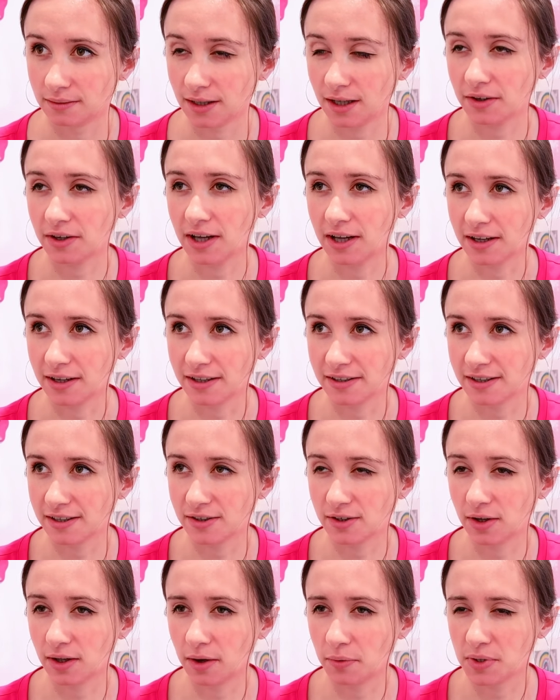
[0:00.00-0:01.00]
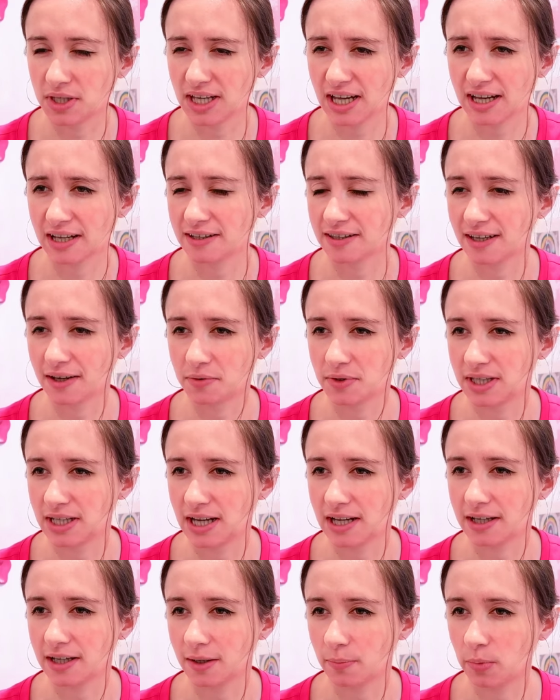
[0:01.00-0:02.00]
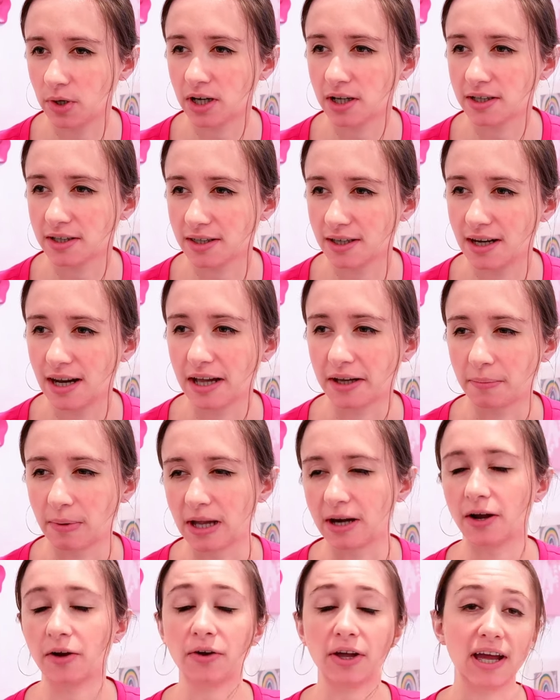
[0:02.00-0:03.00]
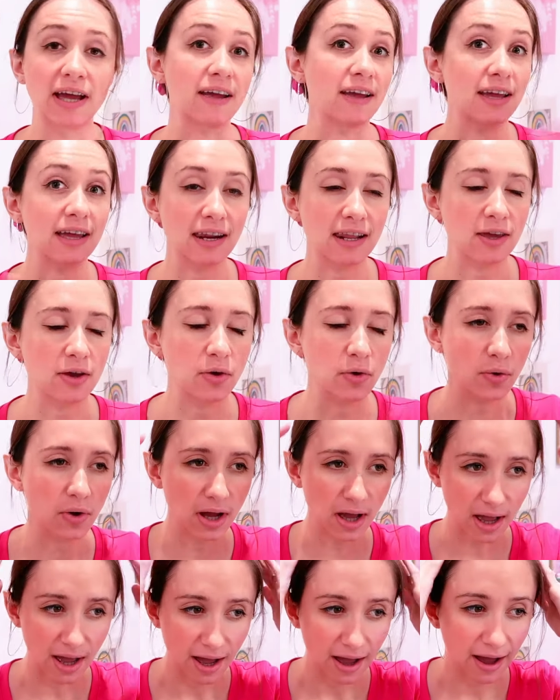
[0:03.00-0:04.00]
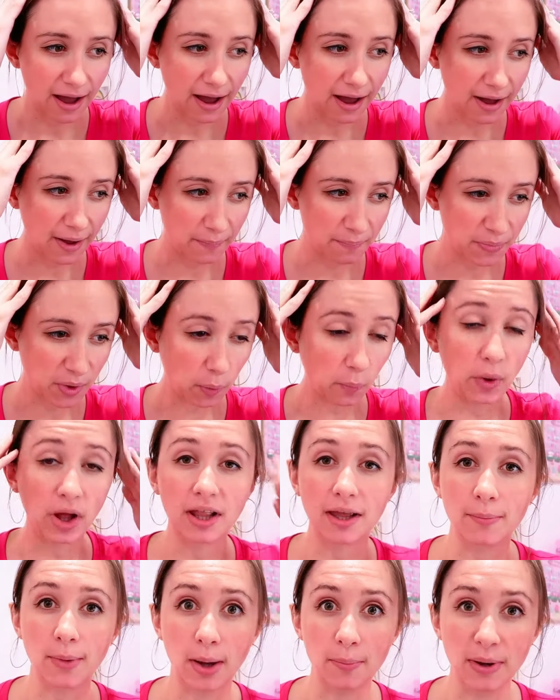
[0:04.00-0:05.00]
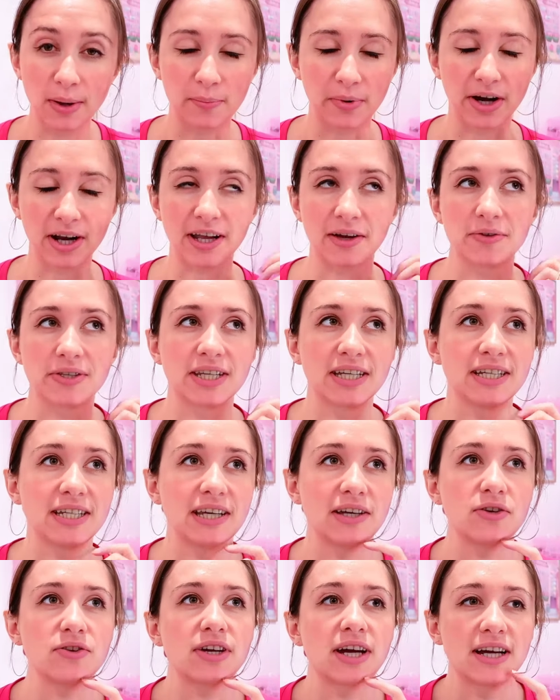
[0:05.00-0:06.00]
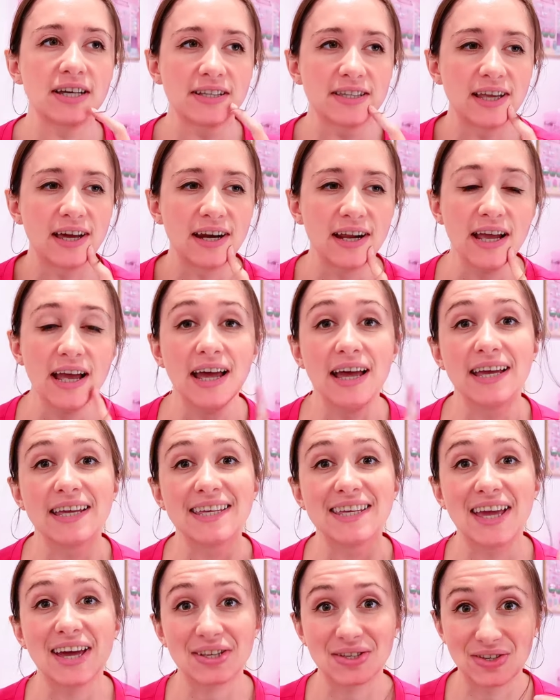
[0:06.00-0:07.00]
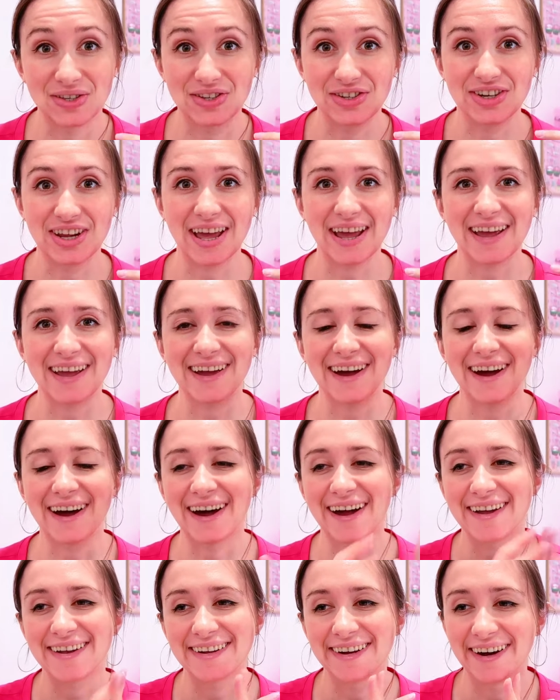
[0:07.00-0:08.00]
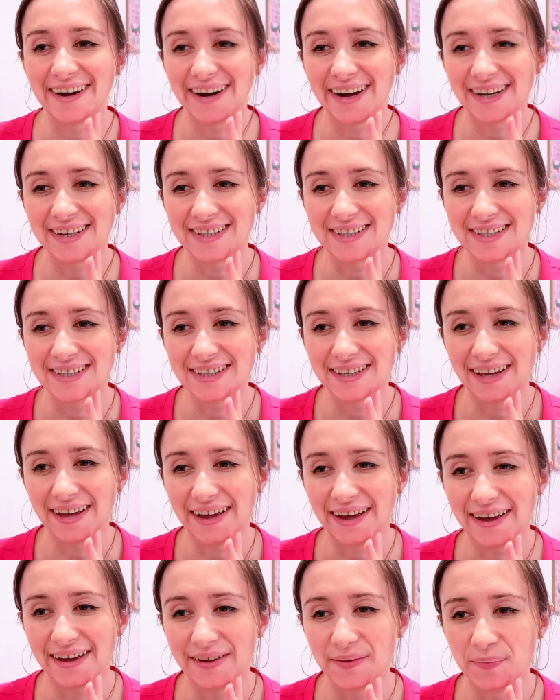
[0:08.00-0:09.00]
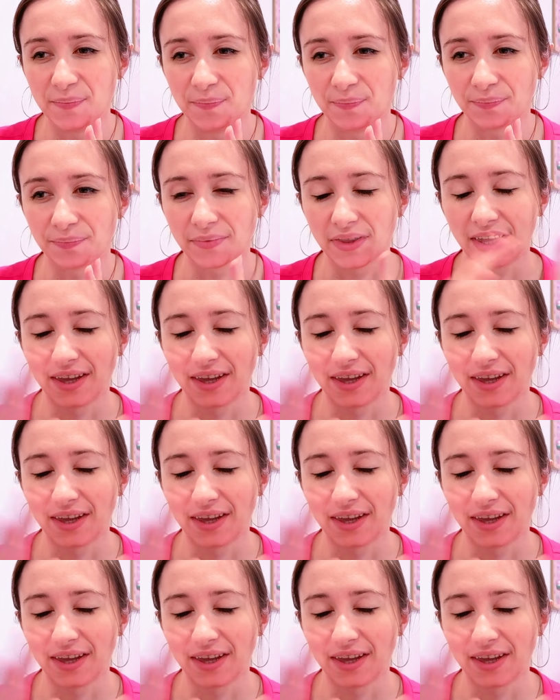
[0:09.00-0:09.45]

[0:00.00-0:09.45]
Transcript: Okay, I guess that's all I was saying is I was taking a break because of neck pain. Okay, anywho, um, while I'm on my break, I was going to tell you guys that yesterday I got... Um,